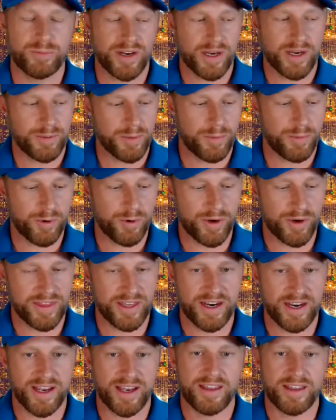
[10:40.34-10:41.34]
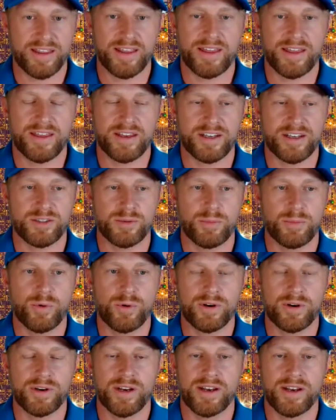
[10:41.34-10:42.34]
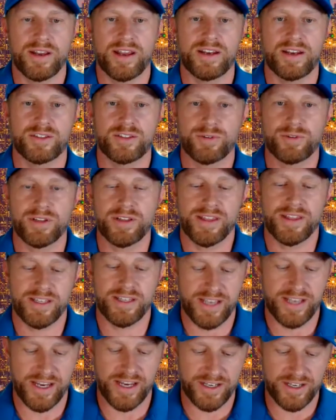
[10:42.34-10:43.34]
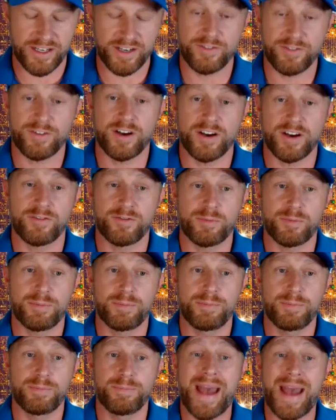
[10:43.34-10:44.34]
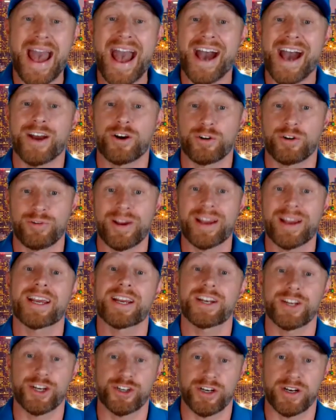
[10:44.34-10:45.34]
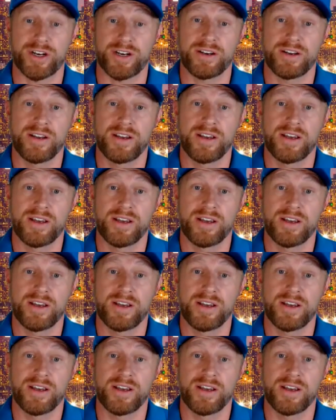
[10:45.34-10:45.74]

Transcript: bring up a point that I think is important, and it's really this idea of pattern recognition